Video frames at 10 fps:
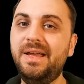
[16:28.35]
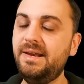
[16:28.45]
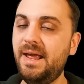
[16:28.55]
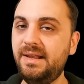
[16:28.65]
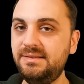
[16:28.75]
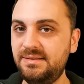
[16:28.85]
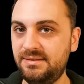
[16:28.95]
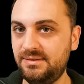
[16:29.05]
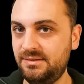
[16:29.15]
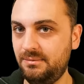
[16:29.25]
an end
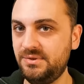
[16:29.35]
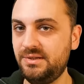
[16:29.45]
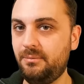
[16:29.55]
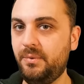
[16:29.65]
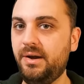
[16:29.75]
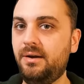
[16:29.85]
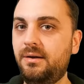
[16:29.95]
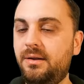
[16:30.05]
system somewhere.